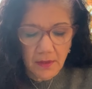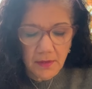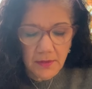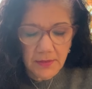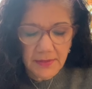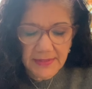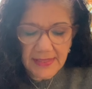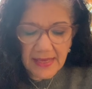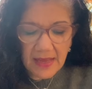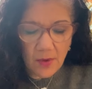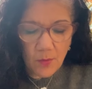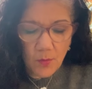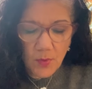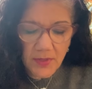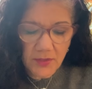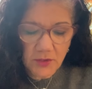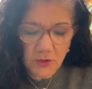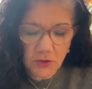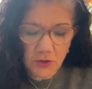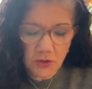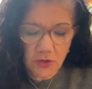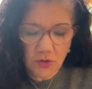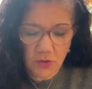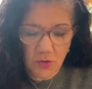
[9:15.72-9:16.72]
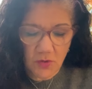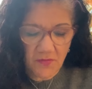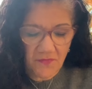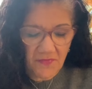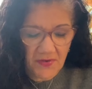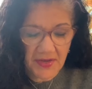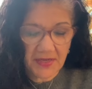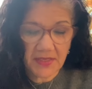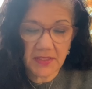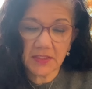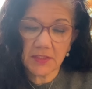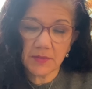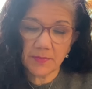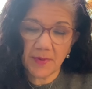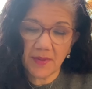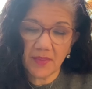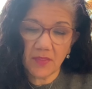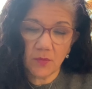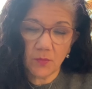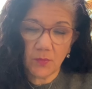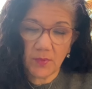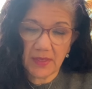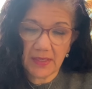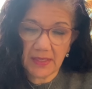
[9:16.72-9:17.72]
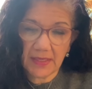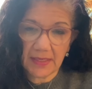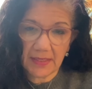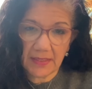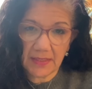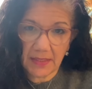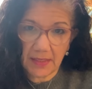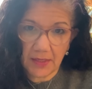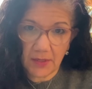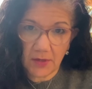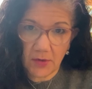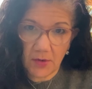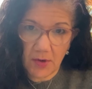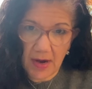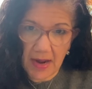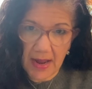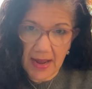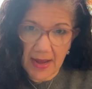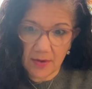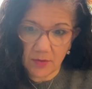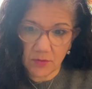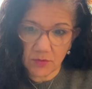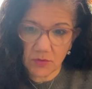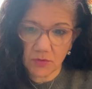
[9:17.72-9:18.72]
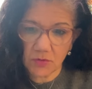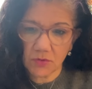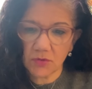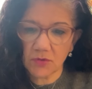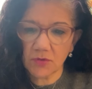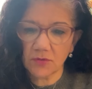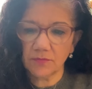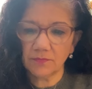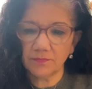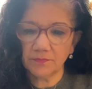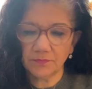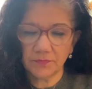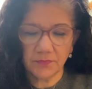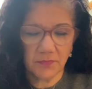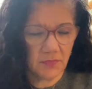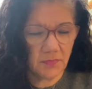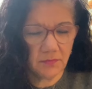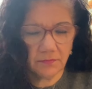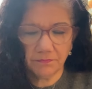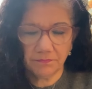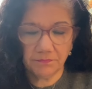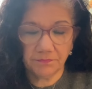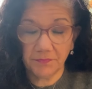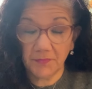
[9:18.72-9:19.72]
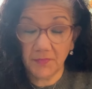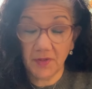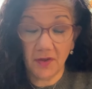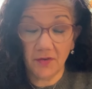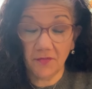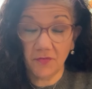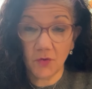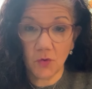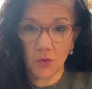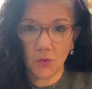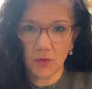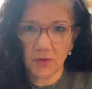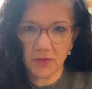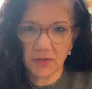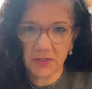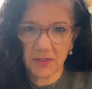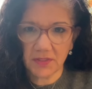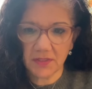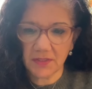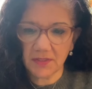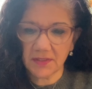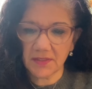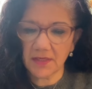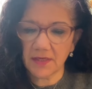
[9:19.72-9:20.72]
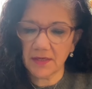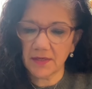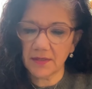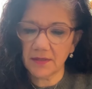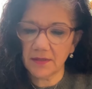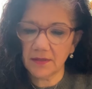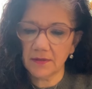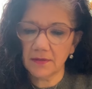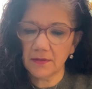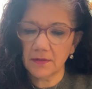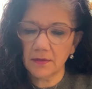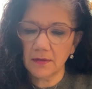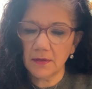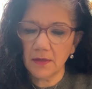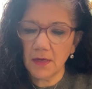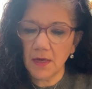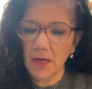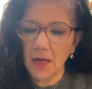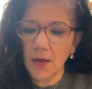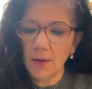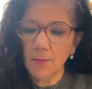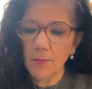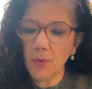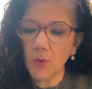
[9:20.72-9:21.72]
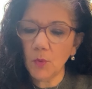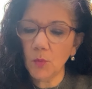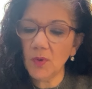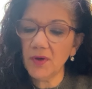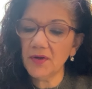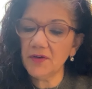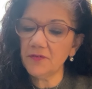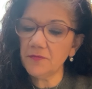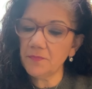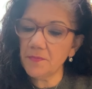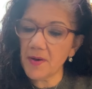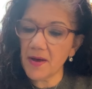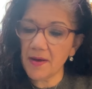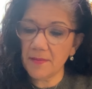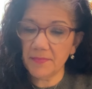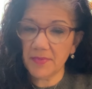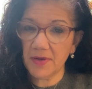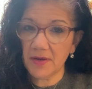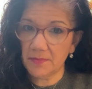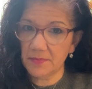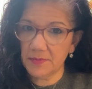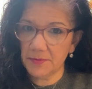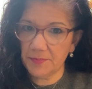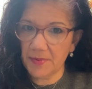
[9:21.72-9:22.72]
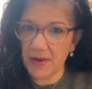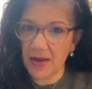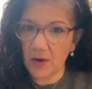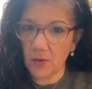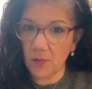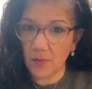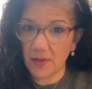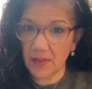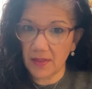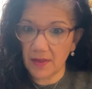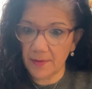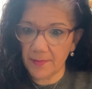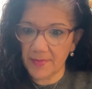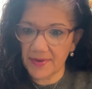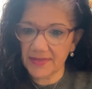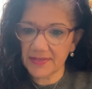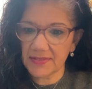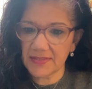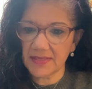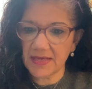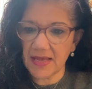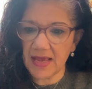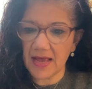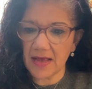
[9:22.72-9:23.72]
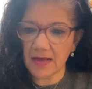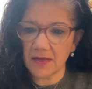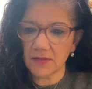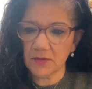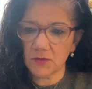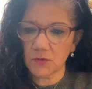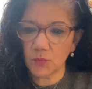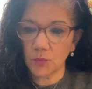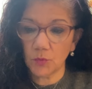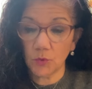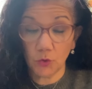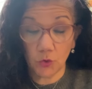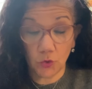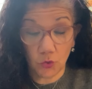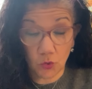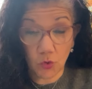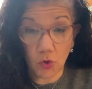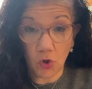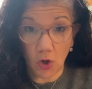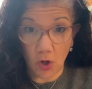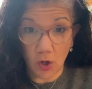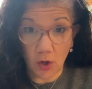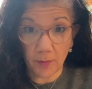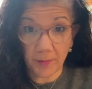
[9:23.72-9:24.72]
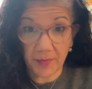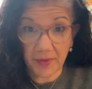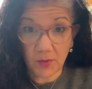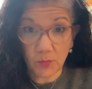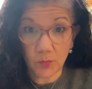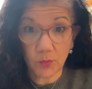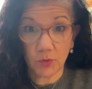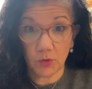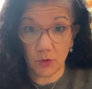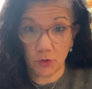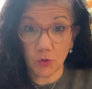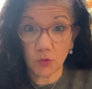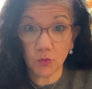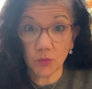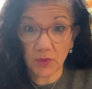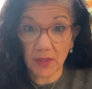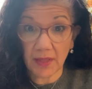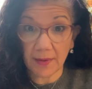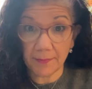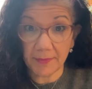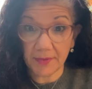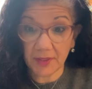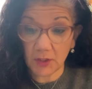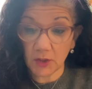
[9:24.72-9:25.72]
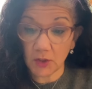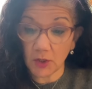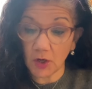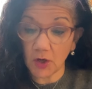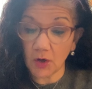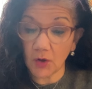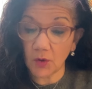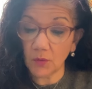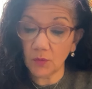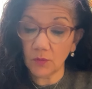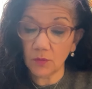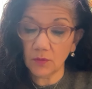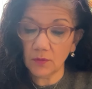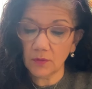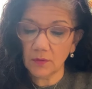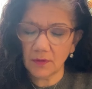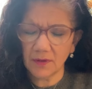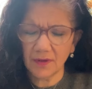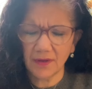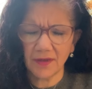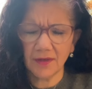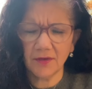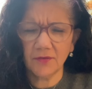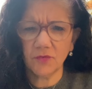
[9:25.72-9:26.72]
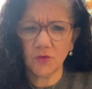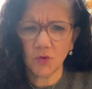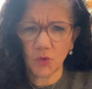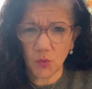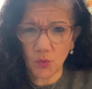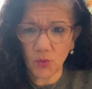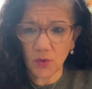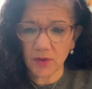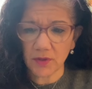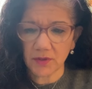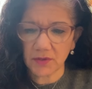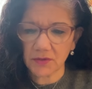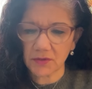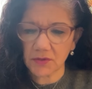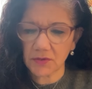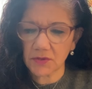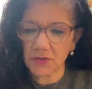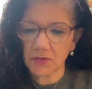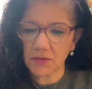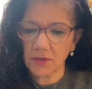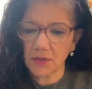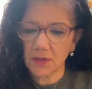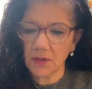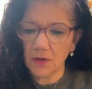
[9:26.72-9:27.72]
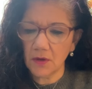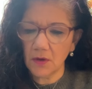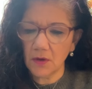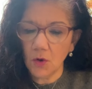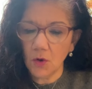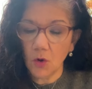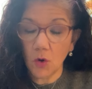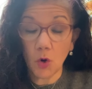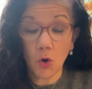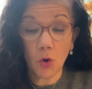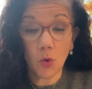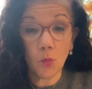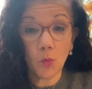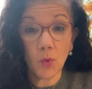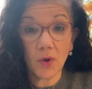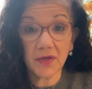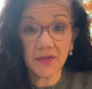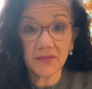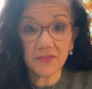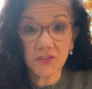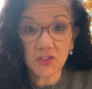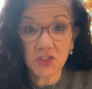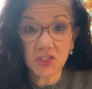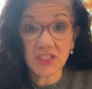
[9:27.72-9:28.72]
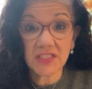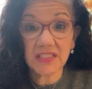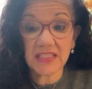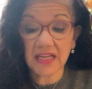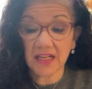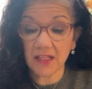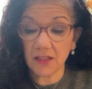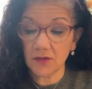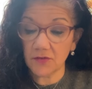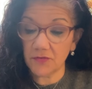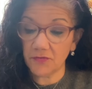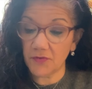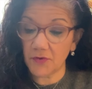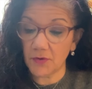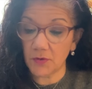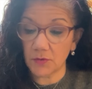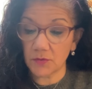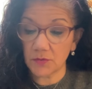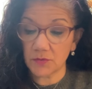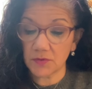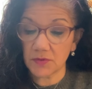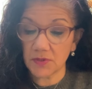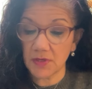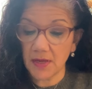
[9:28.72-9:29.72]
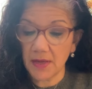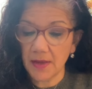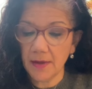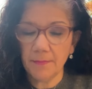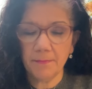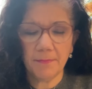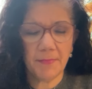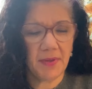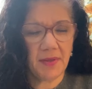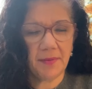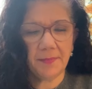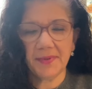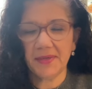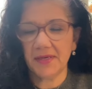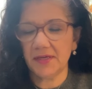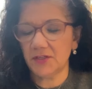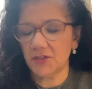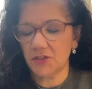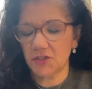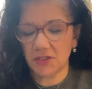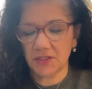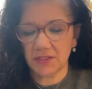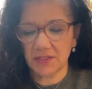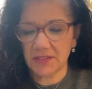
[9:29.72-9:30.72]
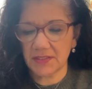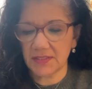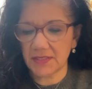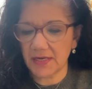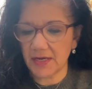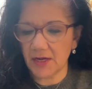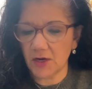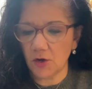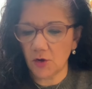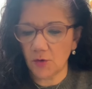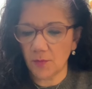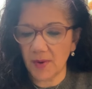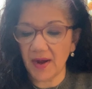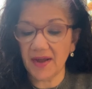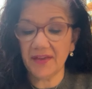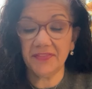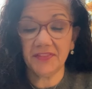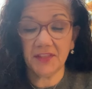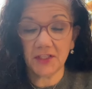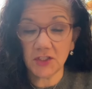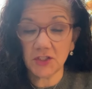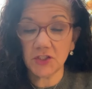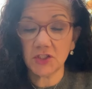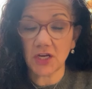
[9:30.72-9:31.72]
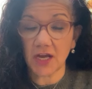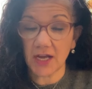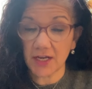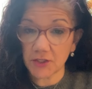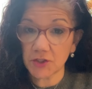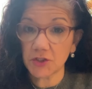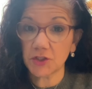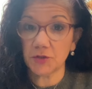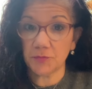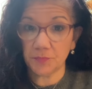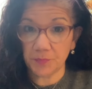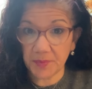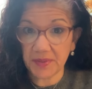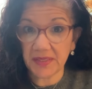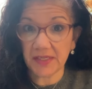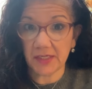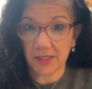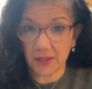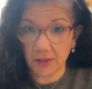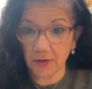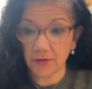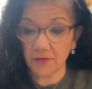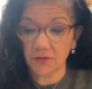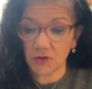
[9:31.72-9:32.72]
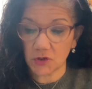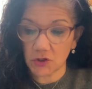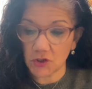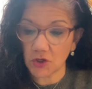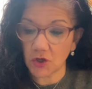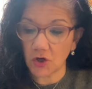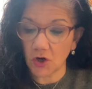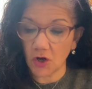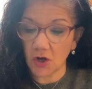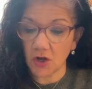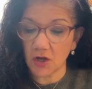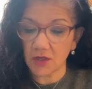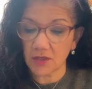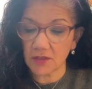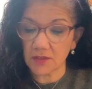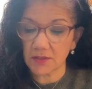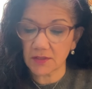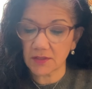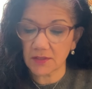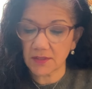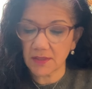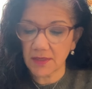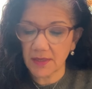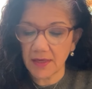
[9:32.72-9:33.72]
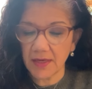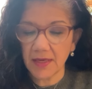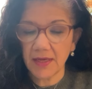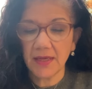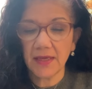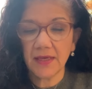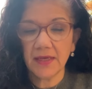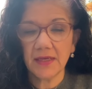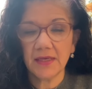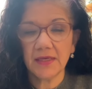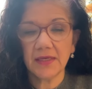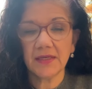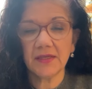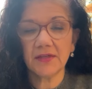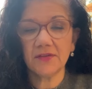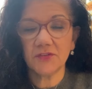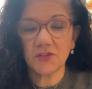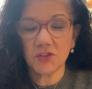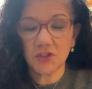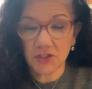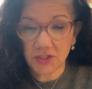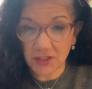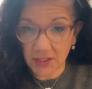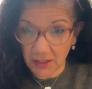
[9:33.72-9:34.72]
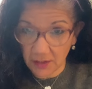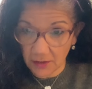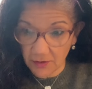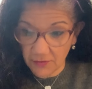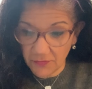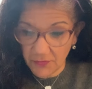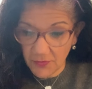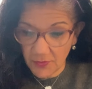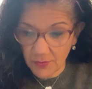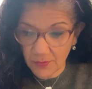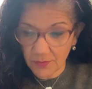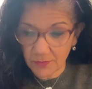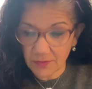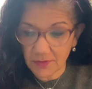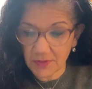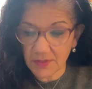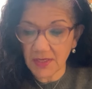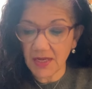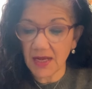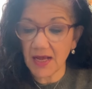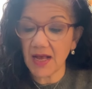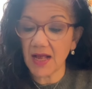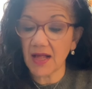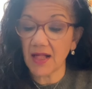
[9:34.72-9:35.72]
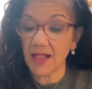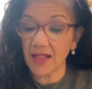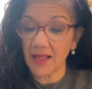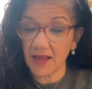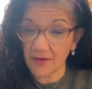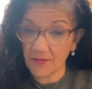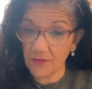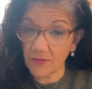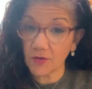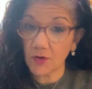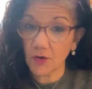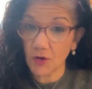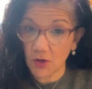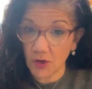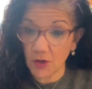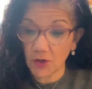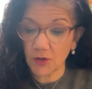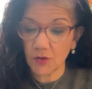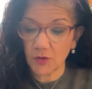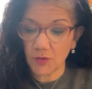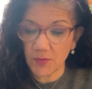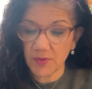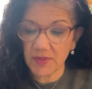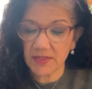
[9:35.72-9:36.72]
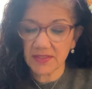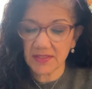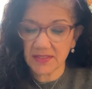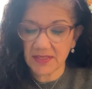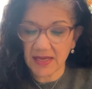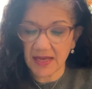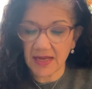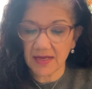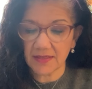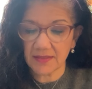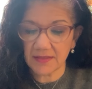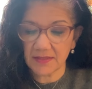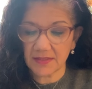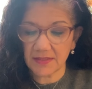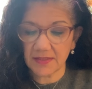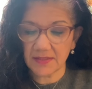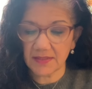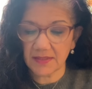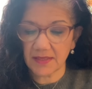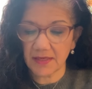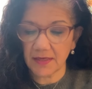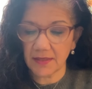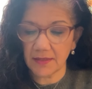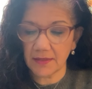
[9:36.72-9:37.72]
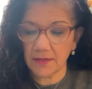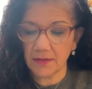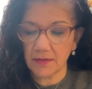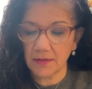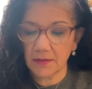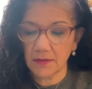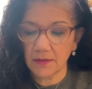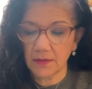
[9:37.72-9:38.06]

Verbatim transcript: Sal wants to know if I can spend the weekend at her house. Of course, he said. But what if mom comes back while I'm at Sal's? Will you call me? Will you let me know? Of course. Or what if she telephones? Maybe I should stay home. I think I should be here if she calls. If she telephones, I'll have her call you at Sal's, he said.